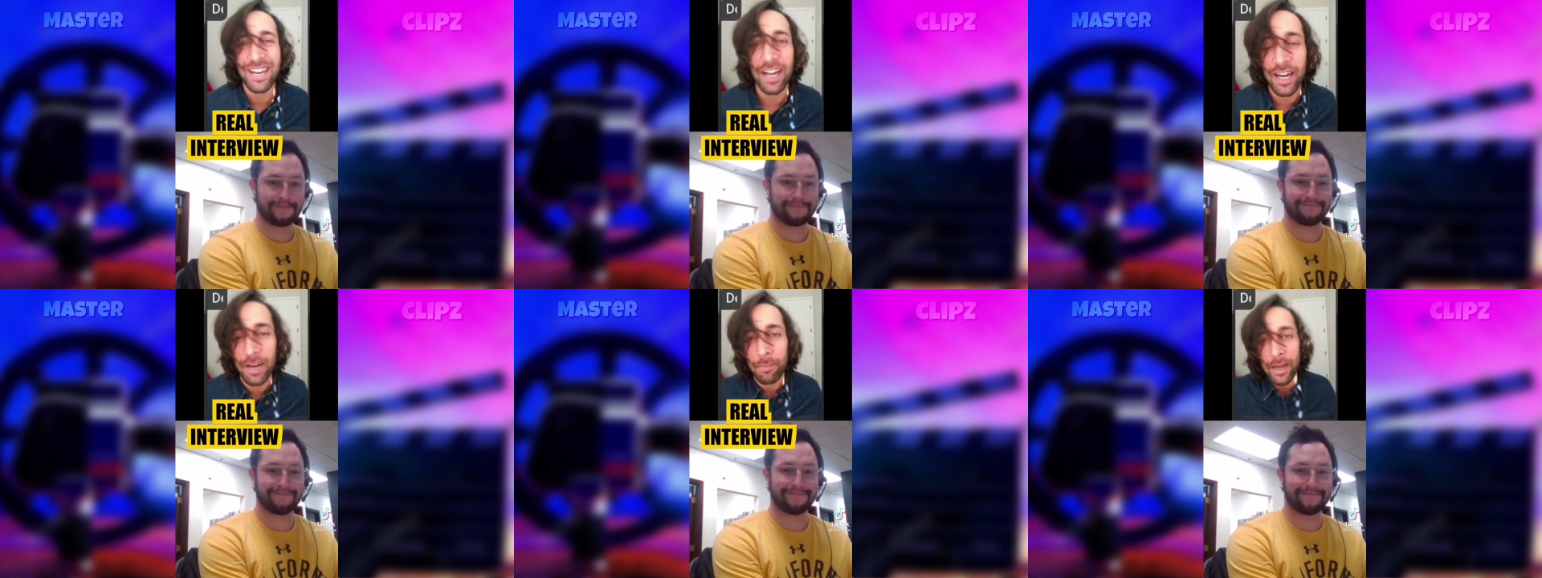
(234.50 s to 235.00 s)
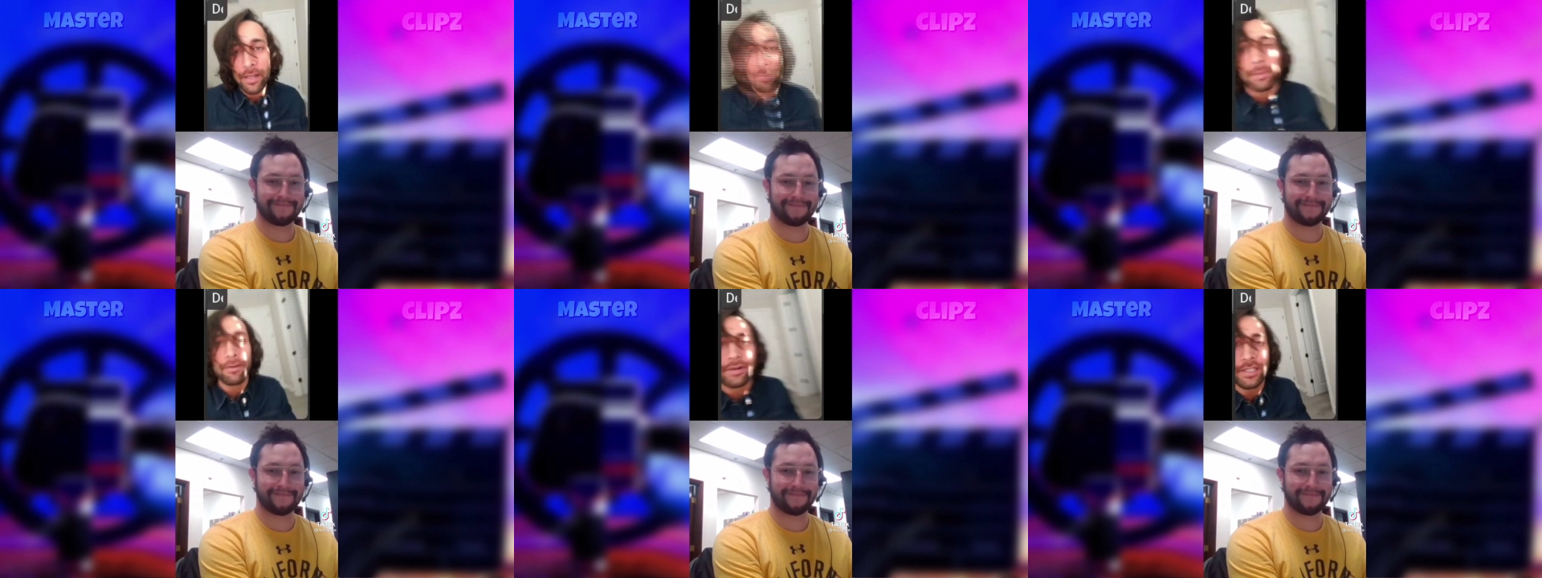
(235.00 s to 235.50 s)
Speaker 1: Uh, my
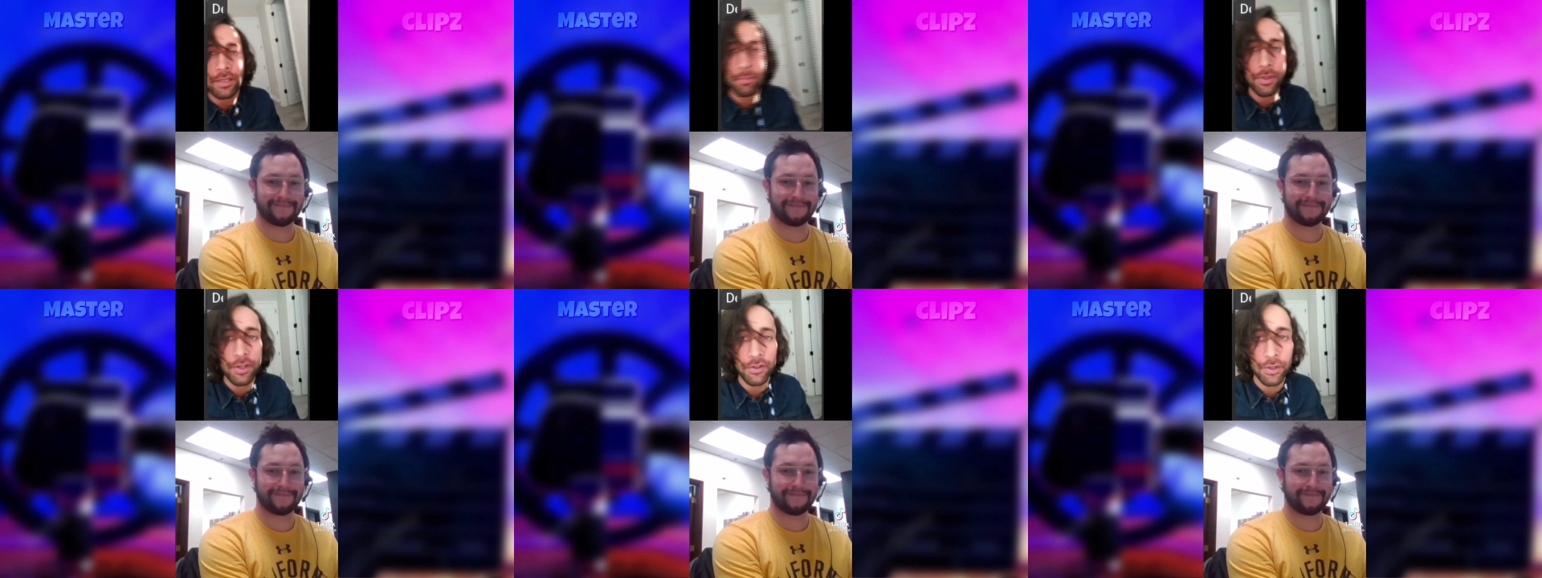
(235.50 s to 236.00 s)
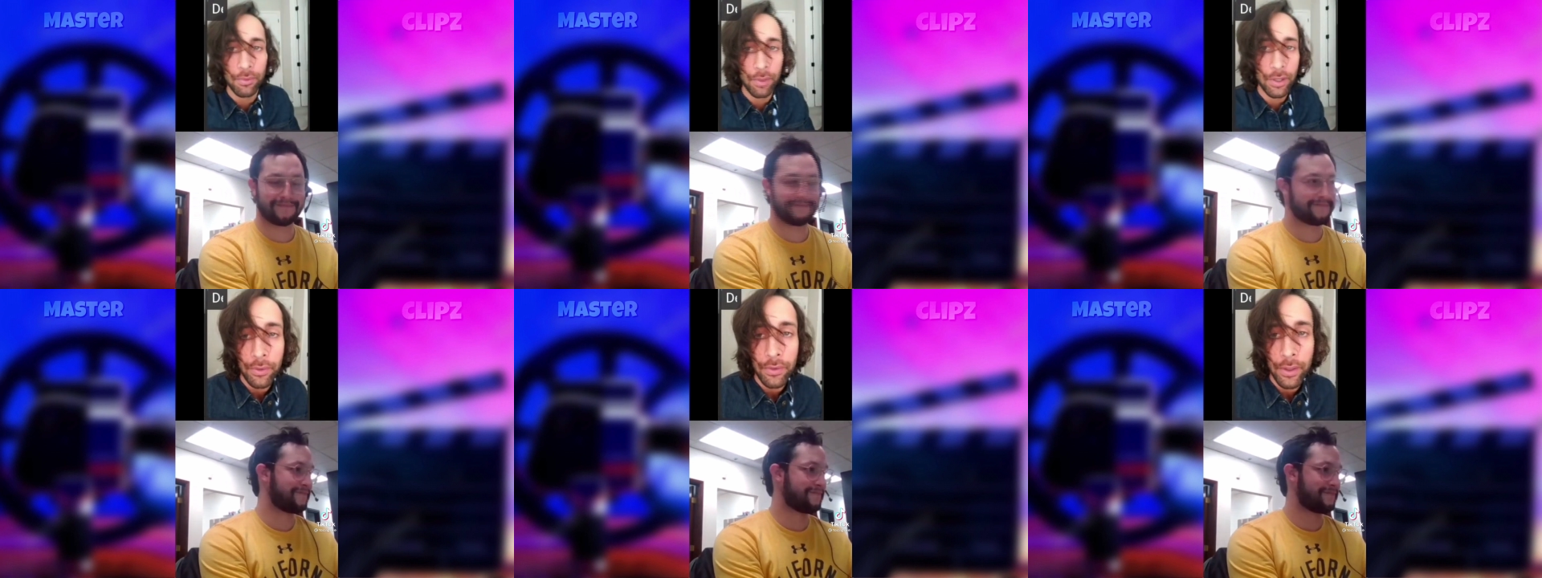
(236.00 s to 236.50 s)
my recent position
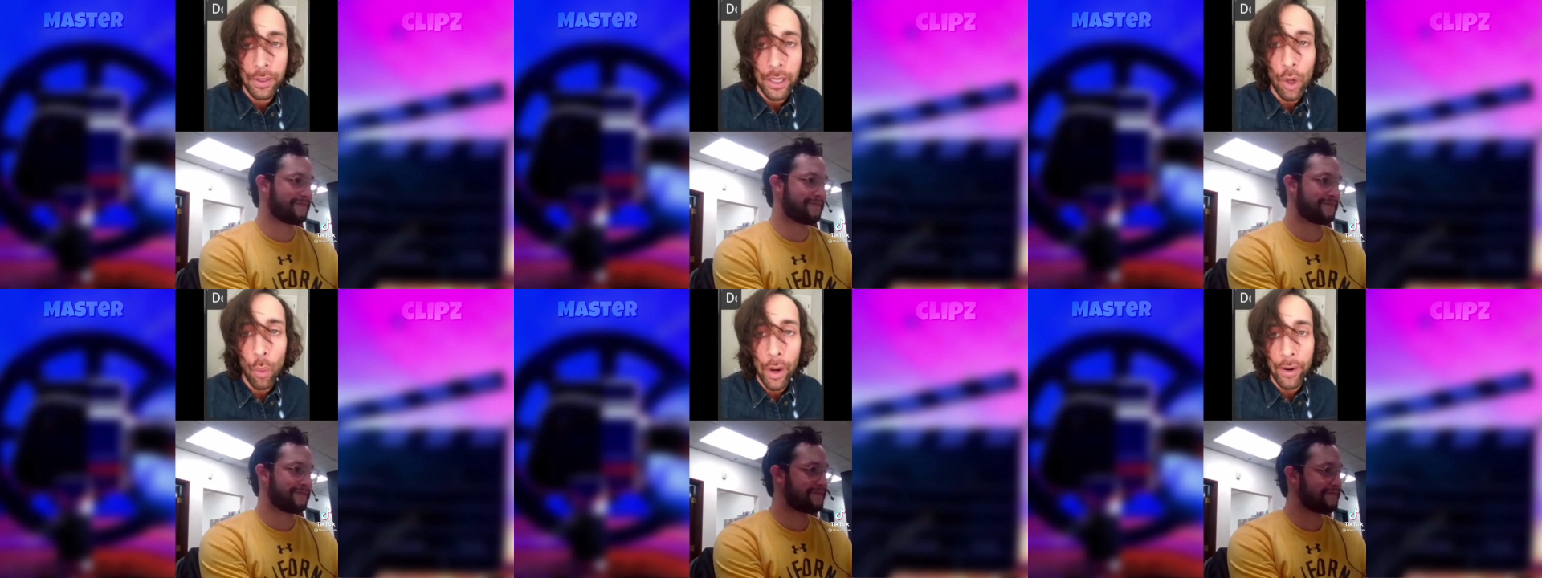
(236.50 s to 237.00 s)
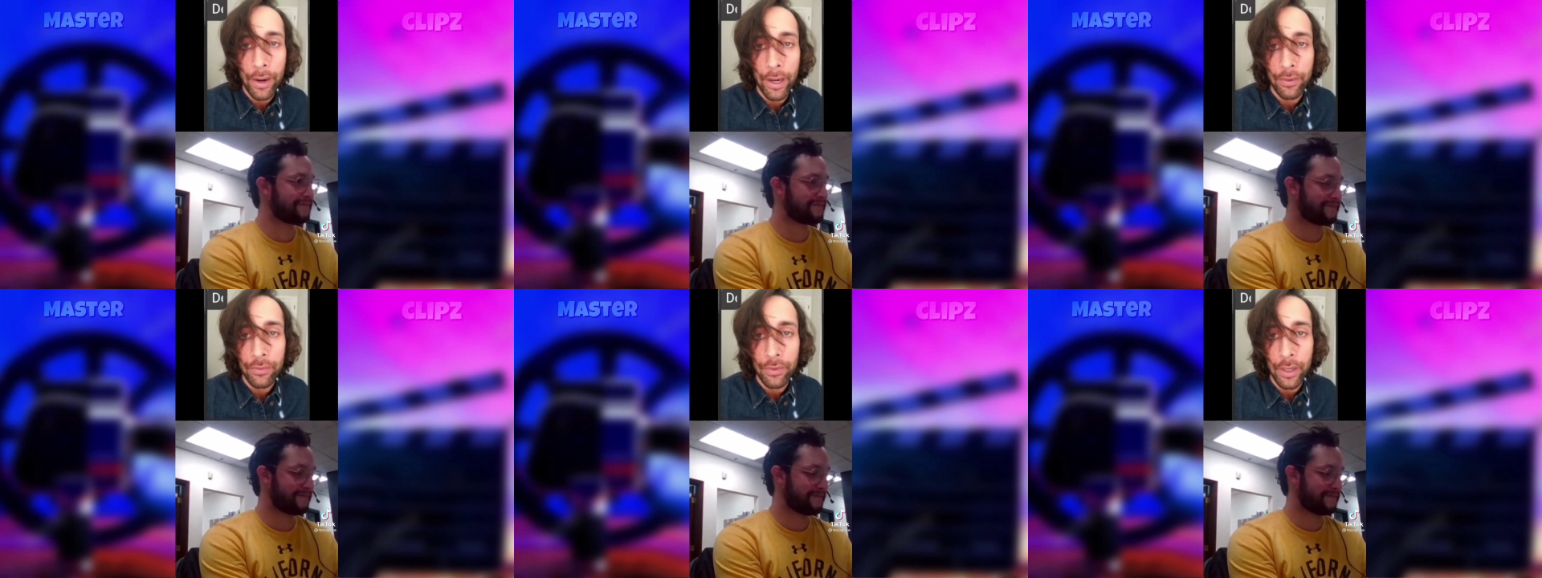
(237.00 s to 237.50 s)
was in like a
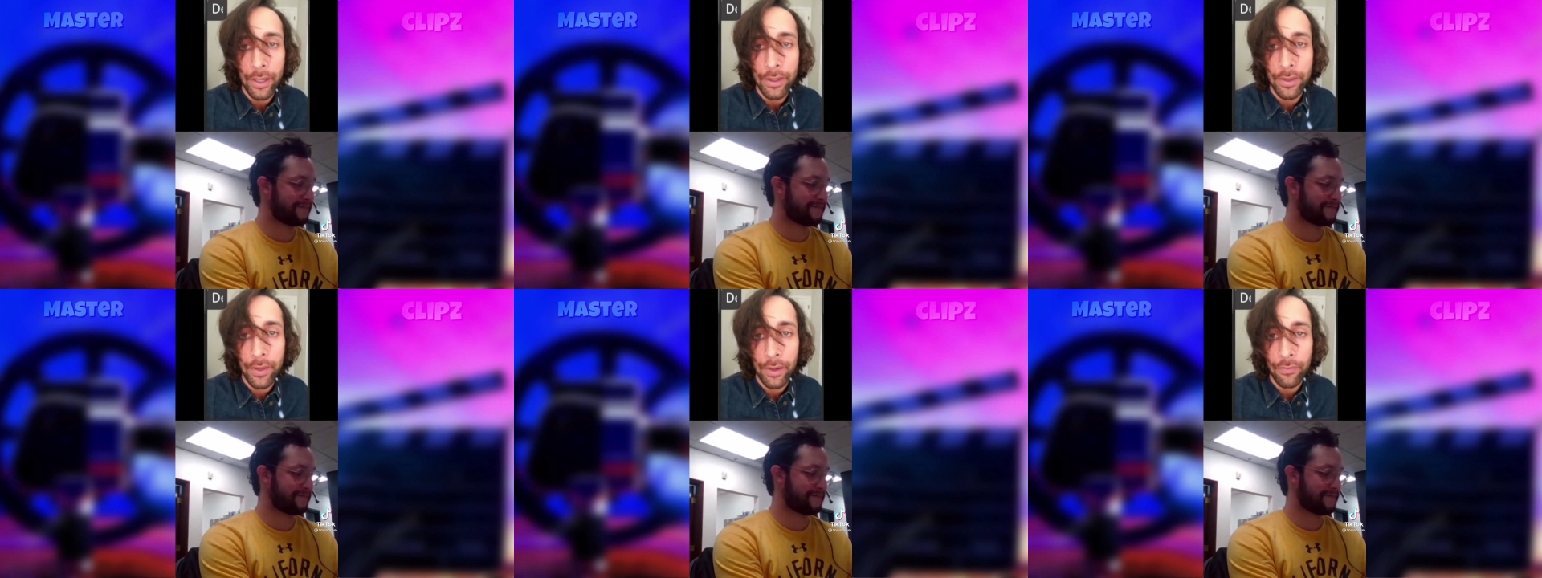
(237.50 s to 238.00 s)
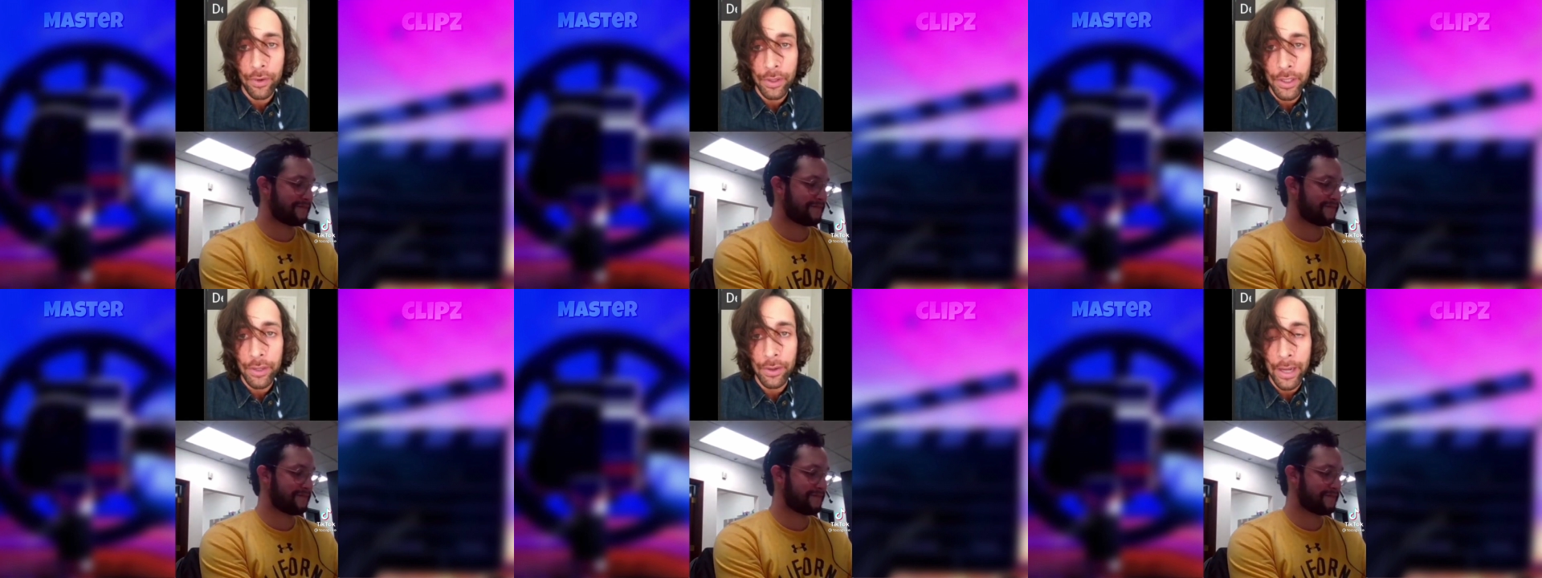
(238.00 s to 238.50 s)
warehouse, and I did there for a
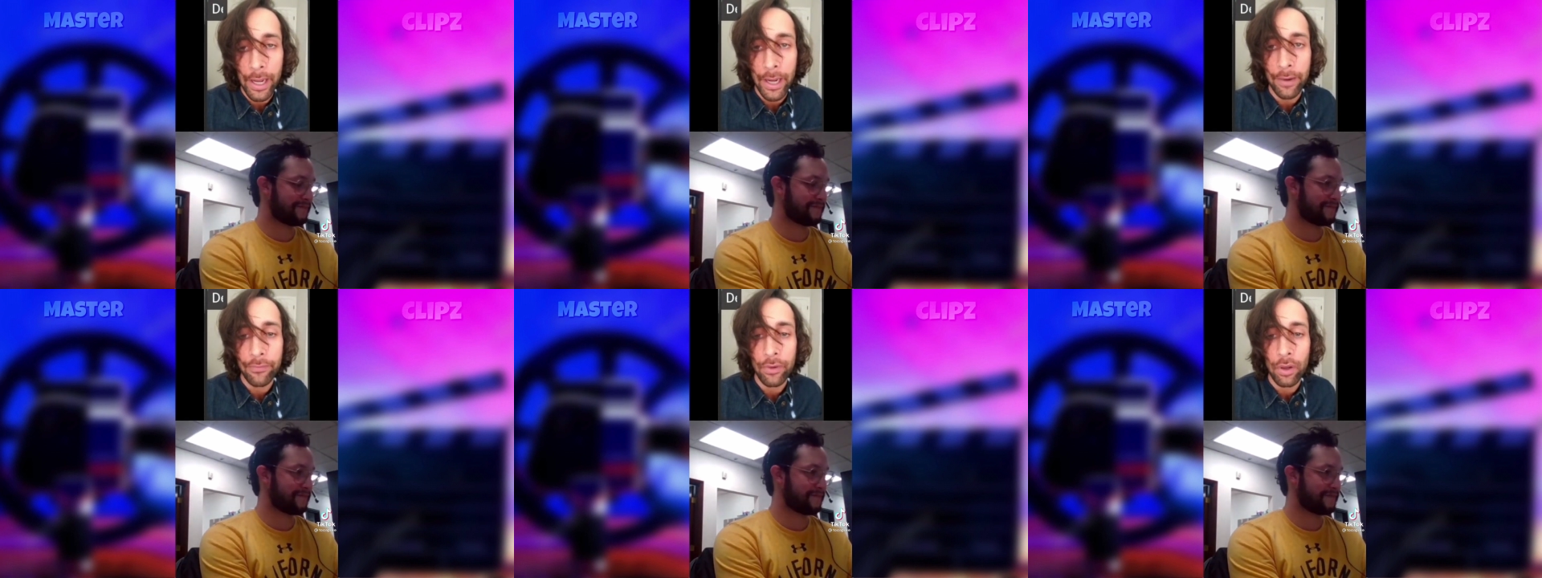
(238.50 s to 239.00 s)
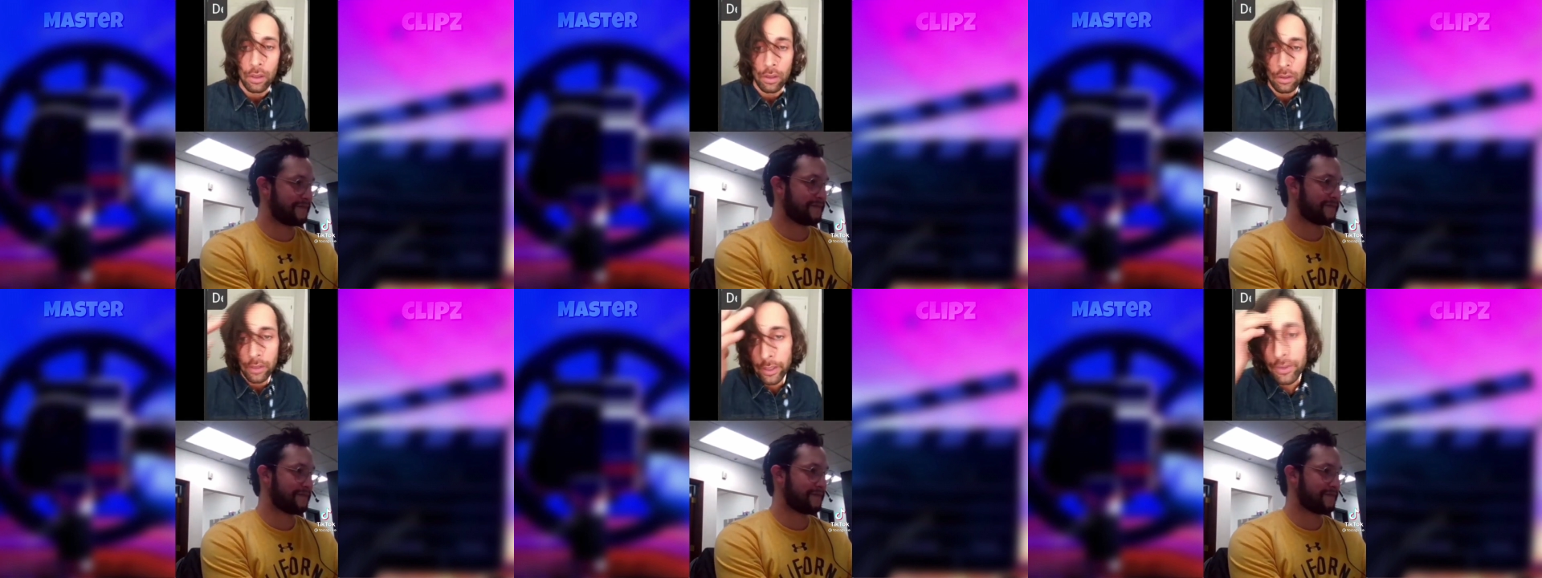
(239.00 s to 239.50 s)
year and a half.
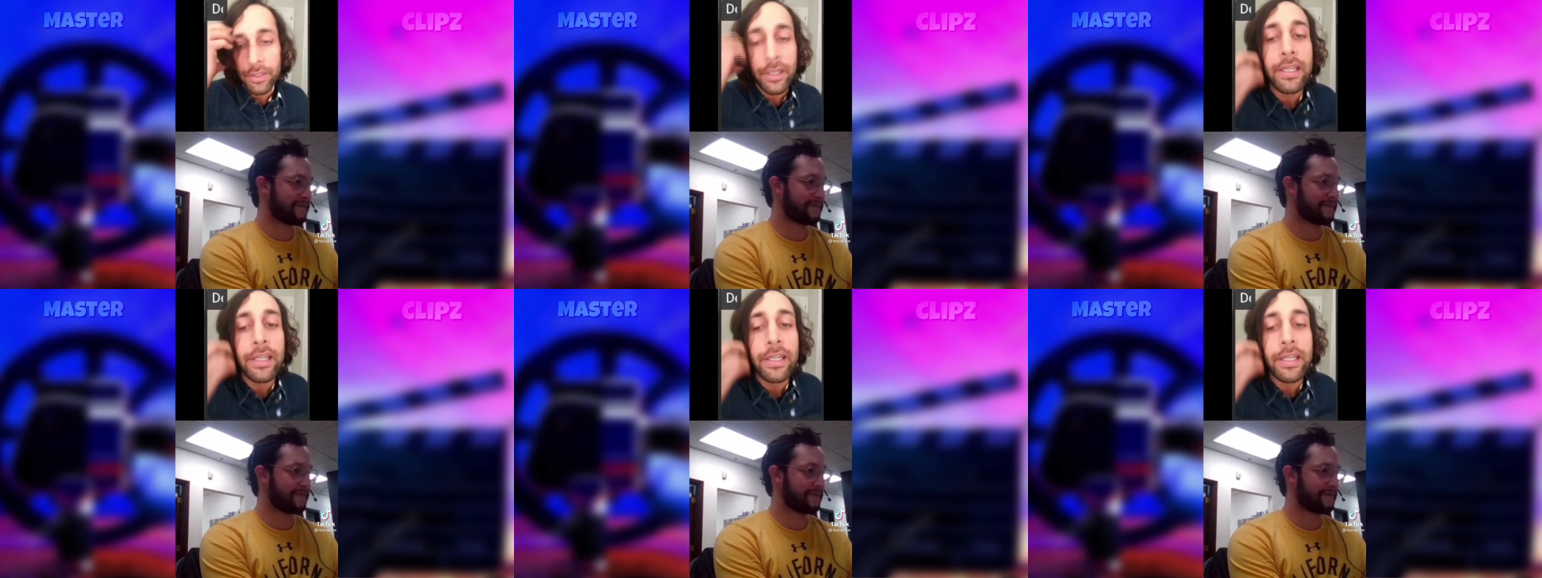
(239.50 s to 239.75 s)
That was in